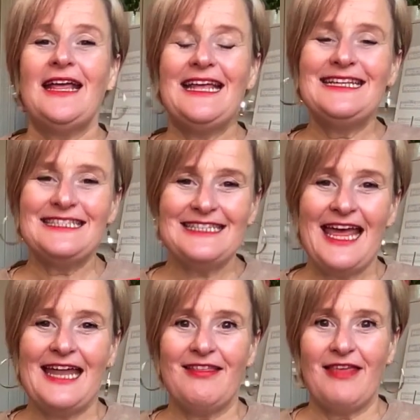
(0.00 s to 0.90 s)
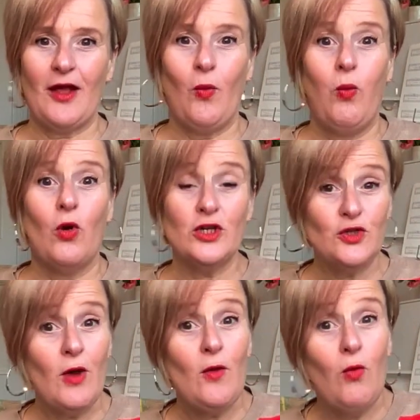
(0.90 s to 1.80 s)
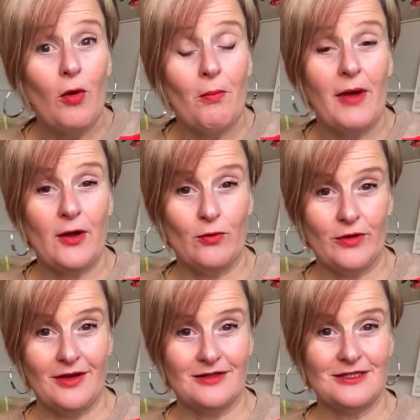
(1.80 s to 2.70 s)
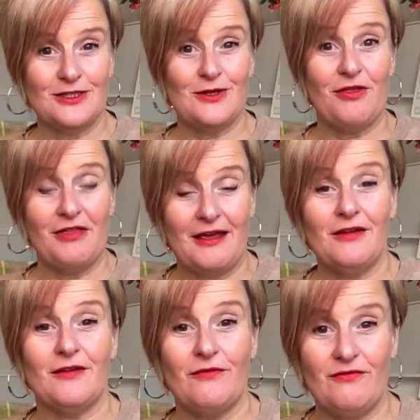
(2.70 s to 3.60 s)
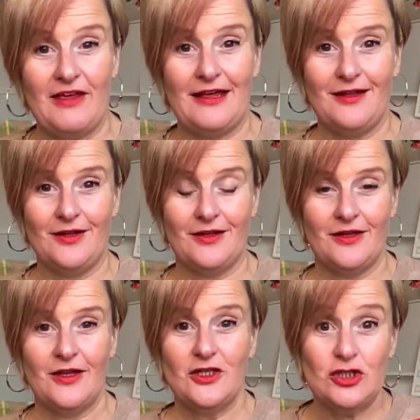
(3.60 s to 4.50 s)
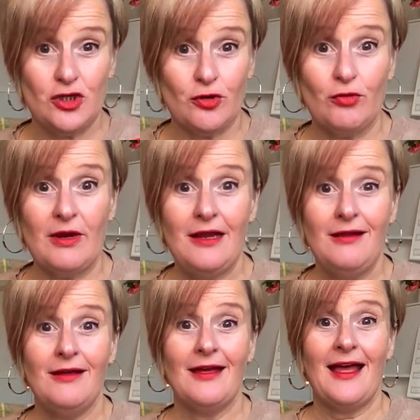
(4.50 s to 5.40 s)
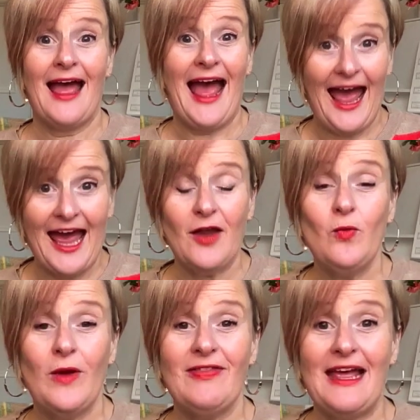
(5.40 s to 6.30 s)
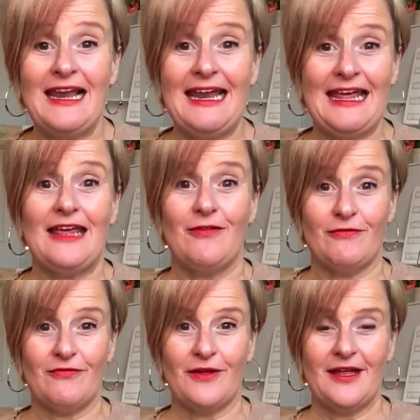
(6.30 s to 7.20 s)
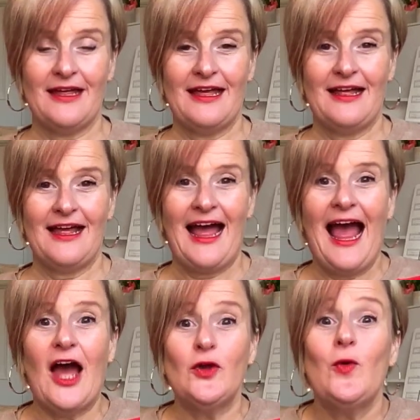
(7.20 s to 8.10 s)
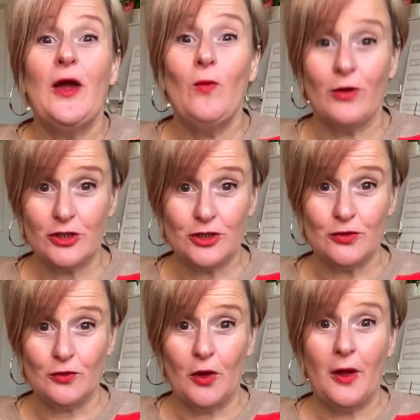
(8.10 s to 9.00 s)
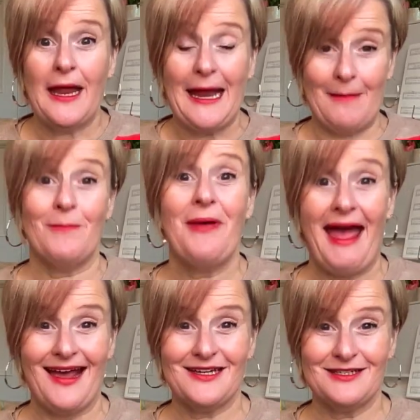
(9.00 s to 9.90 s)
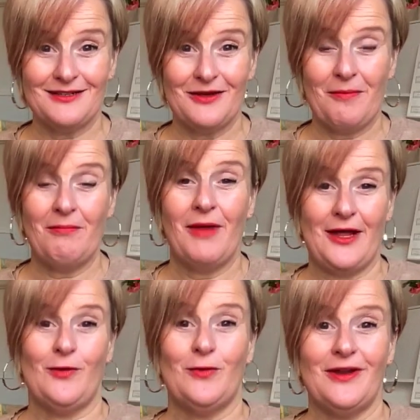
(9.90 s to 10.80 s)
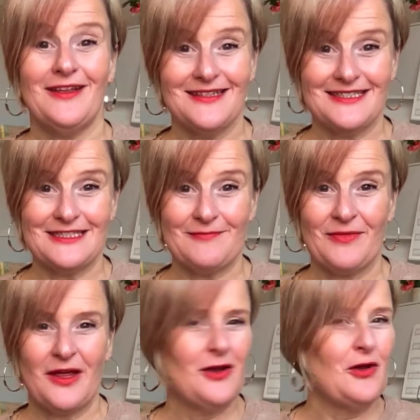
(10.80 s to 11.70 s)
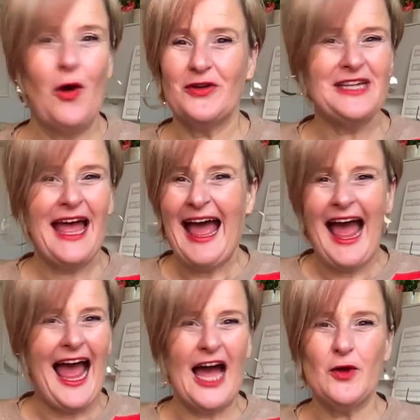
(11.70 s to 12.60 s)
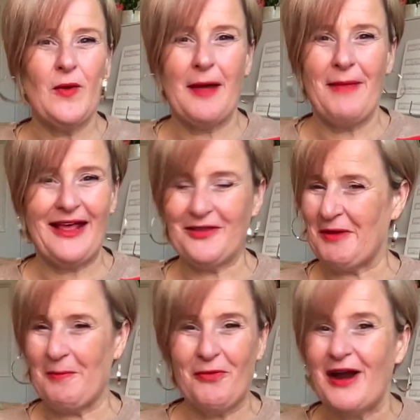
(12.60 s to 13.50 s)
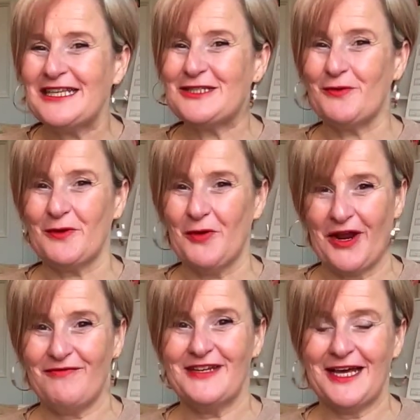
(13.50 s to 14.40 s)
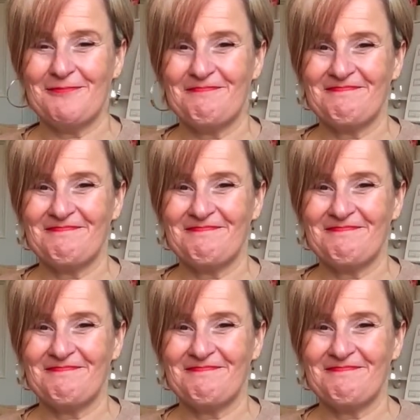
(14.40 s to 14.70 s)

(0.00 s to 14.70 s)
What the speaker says: instead think, what do I want my audience to think and feel during and when they leave? How do I want to impact my audience? Not how do I make them impressed with what I've done?